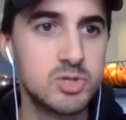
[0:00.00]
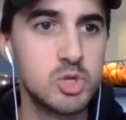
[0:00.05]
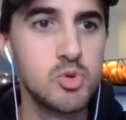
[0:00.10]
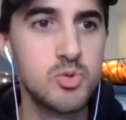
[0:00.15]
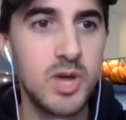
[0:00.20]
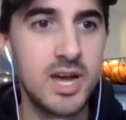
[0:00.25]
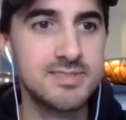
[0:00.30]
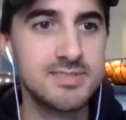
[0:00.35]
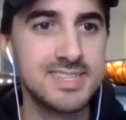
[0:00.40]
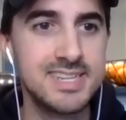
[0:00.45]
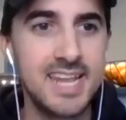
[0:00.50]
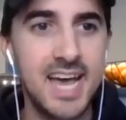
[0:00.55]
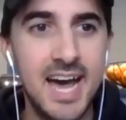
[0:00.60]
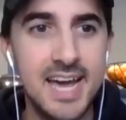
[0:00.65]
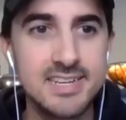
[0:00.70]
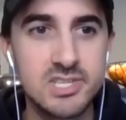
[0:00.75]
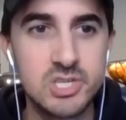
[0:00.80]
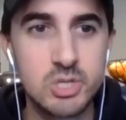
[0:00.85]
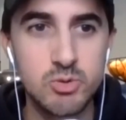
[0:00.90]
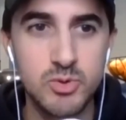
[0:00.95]

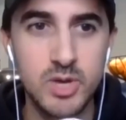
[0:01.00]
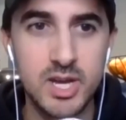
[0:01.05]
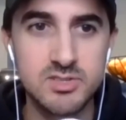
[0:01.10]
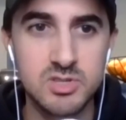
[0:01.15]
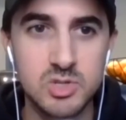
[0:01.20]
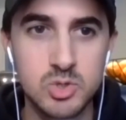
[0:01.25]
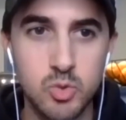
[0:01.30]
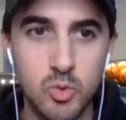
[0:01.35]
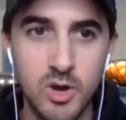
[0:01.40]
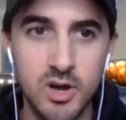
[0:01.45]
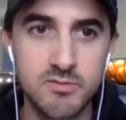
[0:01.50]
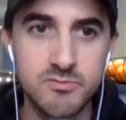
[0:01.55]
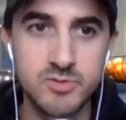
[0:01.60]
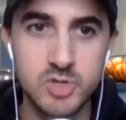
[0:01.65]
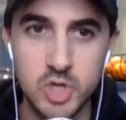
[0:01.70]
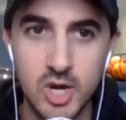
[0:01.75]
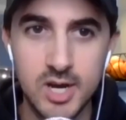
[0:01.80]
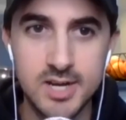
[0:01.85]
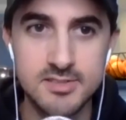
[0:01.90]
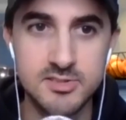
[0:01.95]
2009 to 2012,
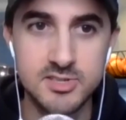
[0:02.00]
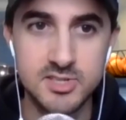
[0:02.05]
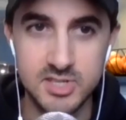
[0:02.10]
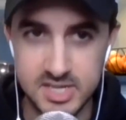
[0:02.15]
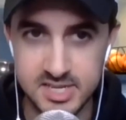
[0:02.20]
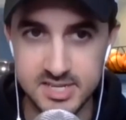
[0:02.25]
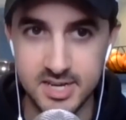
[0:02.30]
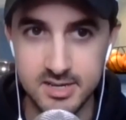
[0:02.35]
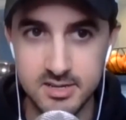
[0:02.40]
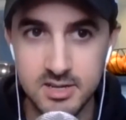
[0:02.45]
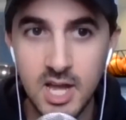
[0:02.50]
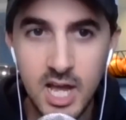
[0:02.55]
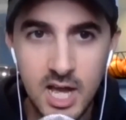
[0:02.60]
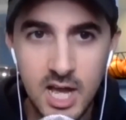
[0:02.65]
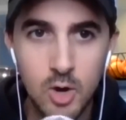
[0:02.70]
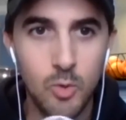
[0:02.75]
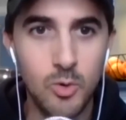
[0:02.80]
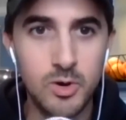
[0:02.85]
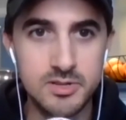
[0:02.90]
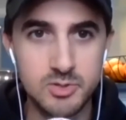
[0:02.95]
John Cena
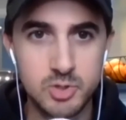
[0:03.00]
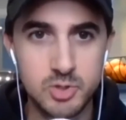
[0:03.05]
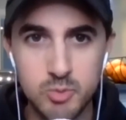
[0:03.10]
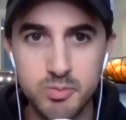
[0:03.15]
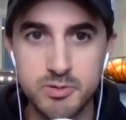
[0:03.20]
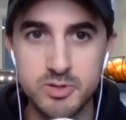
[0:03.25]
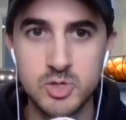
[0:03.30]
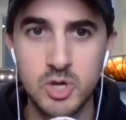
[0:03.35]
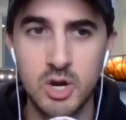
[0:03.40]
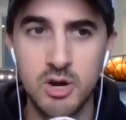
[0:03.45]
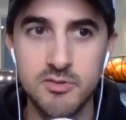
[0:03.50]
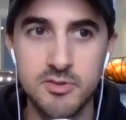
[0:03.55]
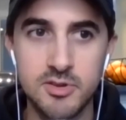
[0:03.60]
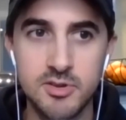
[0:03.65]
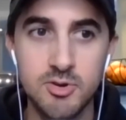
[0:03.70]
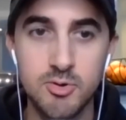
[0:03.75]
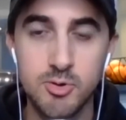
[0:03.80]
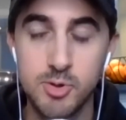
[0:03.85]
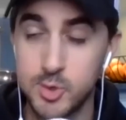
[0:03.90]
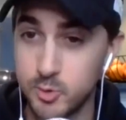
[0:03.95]
won Superstar of the
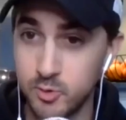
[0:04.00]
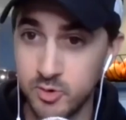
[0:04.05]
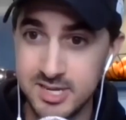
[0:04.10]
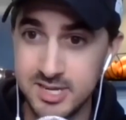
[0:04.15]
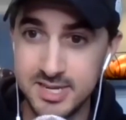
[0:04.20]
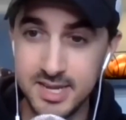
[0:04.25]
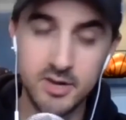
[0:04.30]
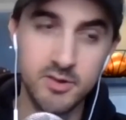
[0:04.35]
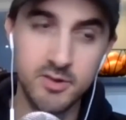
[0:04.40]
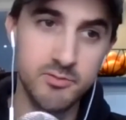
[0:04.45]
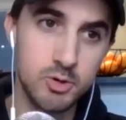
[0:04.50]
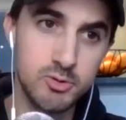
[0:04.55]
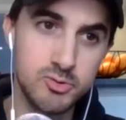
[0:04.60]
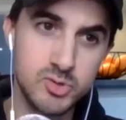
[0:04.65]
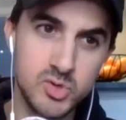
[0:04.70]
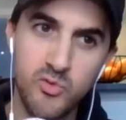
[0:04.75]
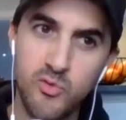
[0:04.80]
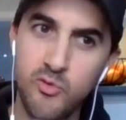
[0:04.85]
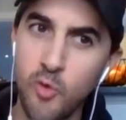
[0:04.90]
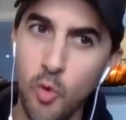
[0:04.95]
Year three out of
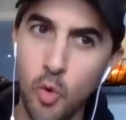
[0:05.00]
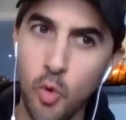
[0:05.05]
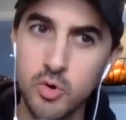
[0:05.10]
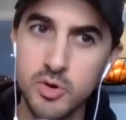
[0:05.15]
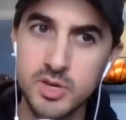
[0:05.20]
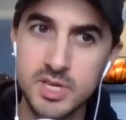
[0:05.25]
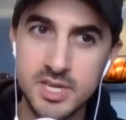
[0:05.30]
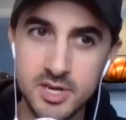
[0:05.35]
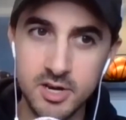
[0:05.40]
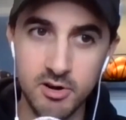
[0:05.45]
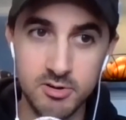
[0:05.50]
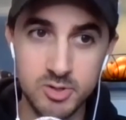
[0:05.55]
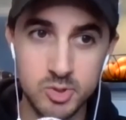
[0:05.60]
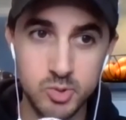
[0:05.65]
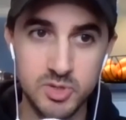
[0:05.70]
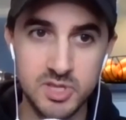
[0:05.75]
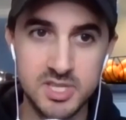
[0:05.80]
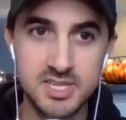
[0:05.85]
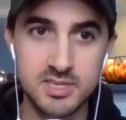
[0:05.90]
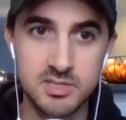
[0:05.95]
those four years, with the